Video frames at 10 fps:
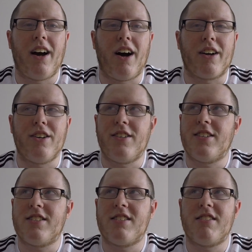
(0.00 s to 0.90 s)
I could
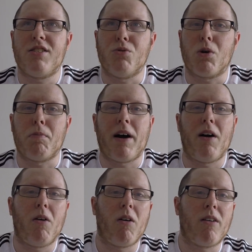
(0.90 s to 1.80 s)
talk
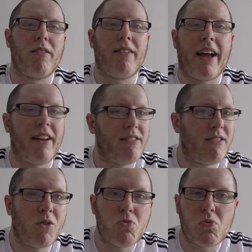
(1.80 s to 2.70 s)
about
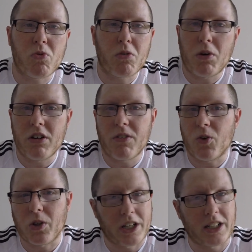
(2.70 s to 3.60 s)
all the
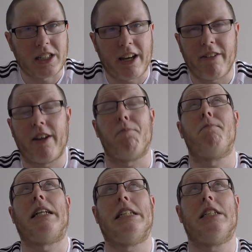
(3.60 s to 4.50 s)
wonderful things there in
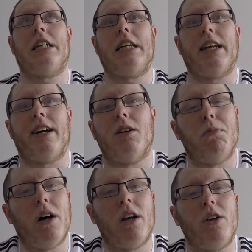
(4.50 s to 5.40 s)
immense detail,
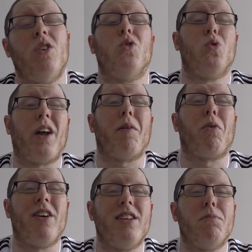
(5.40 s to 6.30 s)
but you'd all get
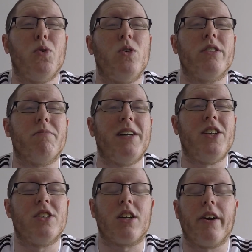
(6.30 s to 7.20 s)
pretty bored of me
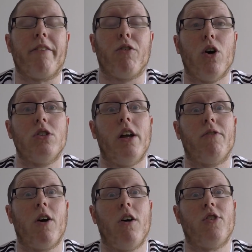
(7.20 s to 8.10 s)
just going, Frozen
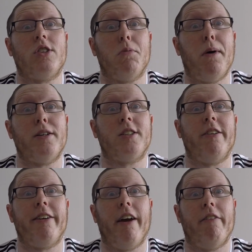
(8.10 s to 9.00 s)
Ever After is the best
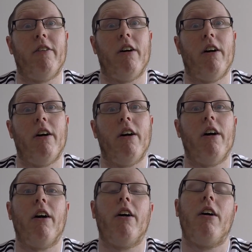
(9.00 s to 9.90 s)
thing ever.